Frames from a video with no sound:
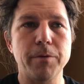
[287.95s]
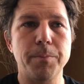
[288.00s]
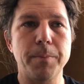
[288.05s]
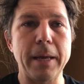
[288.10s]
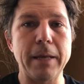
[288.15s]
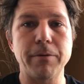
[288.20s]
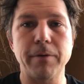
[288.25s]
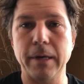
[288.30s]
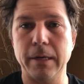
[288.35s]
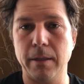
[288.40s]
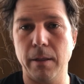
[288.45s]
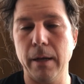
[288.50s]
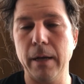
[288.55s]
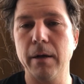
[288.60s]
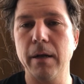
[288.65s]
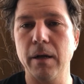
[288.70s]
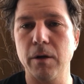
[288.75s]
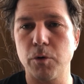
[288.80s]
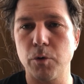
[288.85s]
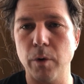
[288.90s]
Basically, it
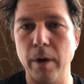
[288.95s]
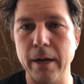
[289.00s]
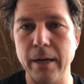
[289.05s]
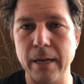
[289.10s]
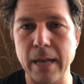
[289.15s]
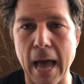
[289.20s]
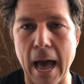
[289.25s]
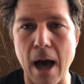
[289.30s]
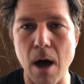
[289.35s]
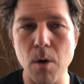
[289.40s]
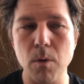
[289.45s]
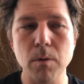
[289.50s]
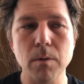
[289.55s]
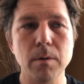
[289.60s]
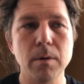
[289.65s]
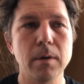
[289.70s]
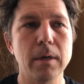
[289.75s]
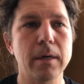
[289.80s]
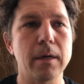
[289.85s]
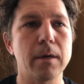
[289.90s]
can create
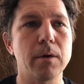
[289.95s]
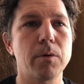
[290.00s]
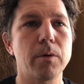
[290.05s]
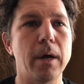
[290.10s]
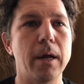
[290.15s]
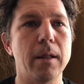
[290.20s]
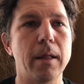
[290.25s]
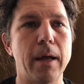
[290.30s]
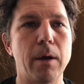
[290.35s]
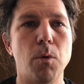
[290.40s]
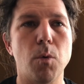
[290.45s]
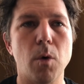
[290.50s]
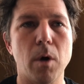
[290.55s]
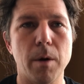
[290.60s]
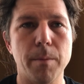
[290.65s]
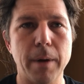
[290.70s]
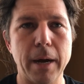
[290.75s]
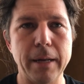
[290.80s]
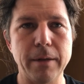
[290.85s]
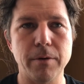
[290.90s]
doubt. It can create like, what
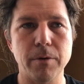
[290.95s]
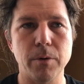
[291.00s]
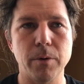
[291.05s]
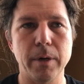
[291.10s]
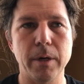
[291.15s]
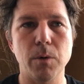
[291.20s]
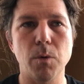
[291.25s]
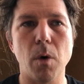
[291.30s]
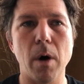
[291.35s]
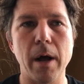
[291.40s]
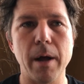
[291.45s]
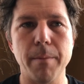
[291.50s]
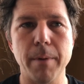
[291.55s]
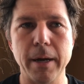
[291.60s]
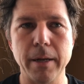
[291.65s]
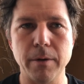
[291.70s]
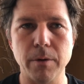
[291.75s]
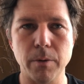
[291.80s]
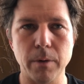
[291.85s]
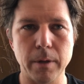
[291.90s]
am I doing? Why am
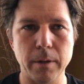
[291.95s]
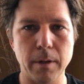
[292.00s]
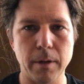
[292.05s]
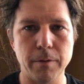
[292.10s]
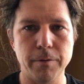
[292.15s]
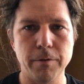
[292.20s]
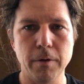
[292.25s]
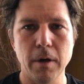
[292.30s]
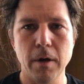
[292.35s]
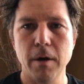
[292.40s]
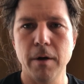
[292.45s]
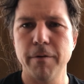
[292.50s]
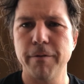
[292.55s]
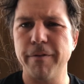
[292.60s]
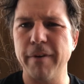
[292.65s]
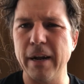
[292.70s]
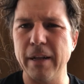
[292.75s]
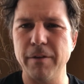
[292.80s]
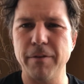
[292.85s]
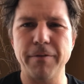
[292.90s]
I doing this?
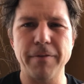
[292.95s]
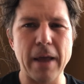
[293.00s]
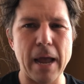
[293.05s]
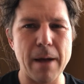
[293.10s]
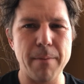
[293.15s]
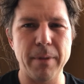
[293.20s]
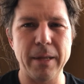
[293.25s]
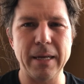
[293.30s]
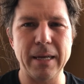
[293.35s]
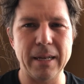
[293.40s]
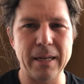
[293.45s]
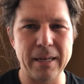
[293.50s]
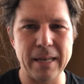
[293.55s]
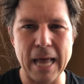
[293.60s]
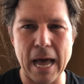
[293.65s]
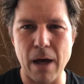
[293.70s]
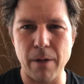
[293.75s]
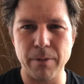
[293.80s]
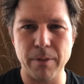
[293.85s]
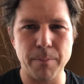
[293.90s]
Friends, family can
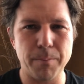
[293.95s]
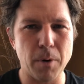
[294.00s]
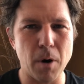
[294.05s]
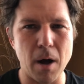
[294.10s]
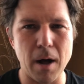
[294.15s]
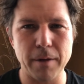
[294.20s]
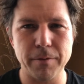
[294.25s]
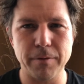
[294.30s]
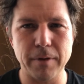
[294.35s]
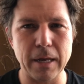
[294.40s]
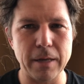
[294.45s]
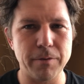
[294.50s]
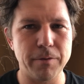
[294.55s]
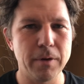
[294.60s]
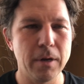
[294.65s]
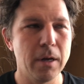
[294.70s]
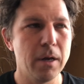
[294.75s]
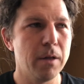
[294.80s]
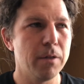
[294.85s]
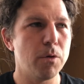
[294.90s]
doubt the process.
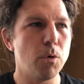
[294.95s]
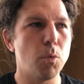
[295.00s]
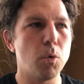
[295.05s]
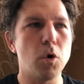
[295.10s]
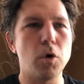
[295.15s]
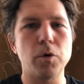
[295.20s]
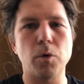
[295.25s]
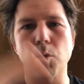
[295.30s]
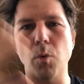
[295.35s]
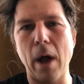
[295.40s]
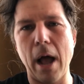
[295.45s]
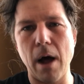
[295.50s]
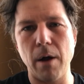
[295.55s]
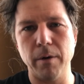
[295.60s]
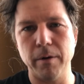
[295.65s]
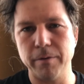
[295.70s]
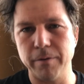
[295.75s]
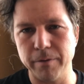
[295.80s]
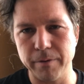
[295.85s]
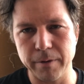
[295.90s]
The world around
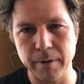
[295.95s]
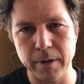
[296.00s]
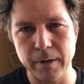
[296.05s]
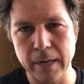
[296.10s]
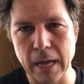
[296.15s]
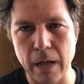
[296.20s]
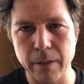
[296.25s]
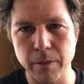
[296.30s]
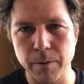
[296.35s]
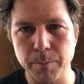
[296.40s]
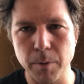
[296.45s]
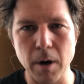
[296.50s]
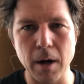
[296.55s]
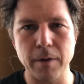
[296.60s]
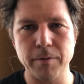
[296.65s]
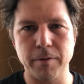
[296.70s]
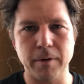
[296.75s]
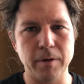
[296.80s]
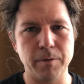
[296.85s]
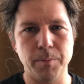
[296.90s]
us is going to doubt the
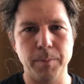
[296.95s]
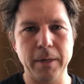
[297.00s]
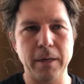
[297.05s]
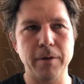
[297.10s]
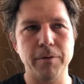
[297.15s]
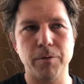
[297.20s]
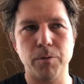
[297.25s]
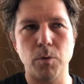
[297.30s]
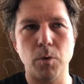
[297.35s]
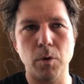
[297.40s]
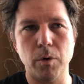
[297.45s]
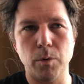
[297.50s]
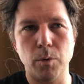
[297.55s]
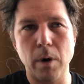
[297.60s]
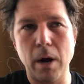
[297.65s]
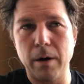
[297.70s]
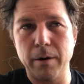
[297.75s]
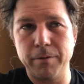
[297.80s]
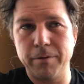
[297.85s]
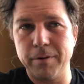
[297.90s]
process, because the world
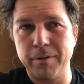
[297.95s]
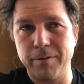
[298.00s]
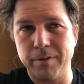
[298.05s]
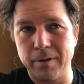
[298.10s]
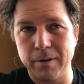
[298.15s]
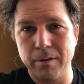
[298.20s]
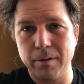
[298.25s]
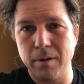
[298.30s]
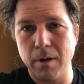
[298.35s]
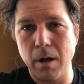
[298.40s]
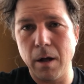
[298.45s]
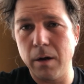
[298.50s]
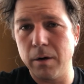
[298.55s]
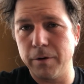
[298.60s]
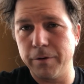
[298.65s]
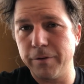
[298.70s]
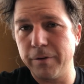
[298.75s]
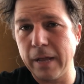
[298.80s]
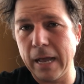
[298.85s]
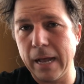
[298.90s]
around us doesn't
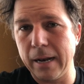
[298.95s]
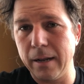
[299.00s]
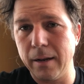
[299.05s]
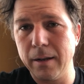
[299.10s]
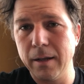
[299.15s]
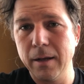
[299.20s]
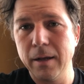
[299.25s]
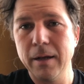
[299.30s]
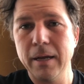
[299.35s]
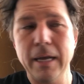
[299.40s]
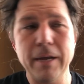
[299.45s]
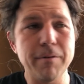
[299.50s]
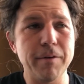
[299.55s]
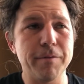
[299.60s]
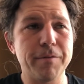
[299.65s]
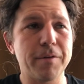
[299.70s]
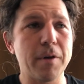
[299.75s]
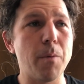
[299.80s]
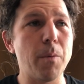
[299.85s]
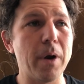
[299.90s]
understand it. even
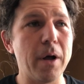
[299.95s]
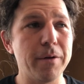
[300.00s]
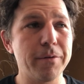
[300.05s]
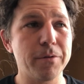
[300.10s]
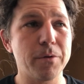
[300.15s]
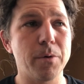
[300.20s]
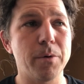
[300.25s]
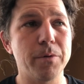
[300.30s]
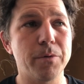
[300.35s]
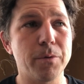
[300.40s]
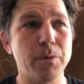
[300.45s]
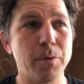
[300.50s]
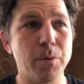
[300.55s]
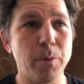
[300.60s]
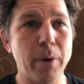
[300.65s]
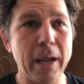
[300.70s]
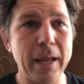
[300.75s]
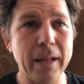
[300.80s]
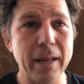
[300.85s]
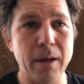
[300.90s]
if someone else is going through an
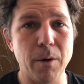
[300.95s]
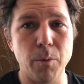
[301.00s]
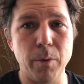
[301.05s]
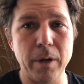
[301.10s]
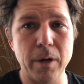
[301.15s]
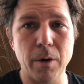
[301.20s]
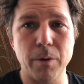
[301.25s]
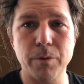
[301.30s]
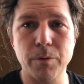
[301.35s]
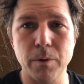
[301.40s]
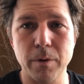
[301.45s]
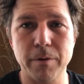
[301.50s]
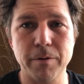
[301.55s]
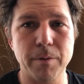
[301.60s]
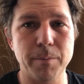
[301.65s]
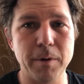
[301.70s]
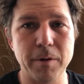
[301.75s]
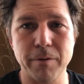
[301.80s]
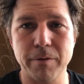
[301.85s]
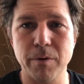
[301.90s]
awakening and we go through it, it's
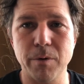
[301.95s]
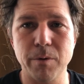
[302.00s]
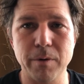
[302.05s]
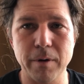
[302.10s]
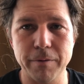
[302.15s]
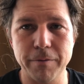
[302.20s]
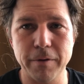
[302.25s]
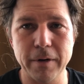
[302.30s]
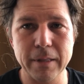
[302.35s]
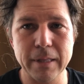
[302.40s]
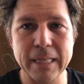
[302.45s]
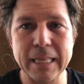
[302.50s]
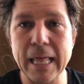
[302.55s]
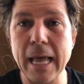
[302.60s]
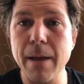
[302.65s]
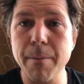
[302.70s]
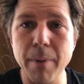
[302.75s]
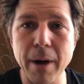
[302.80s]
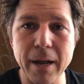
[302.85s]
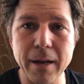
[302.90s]
going to be so different.
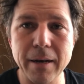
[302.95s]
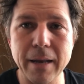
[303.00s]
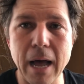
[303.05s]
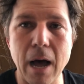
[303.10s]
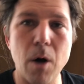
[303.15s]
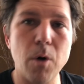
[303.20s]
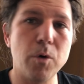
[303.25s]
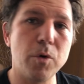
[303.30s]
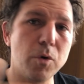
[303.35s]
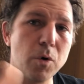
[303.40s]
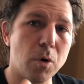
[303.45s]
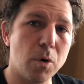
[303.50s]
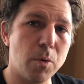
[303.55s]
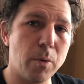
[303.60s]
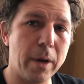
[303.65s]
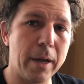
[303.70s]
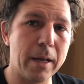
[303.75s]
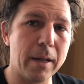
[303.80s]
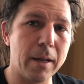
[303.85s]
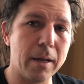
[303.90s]
They might doubt your
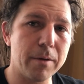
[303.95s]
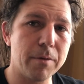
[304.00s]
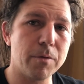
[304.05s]
awakening.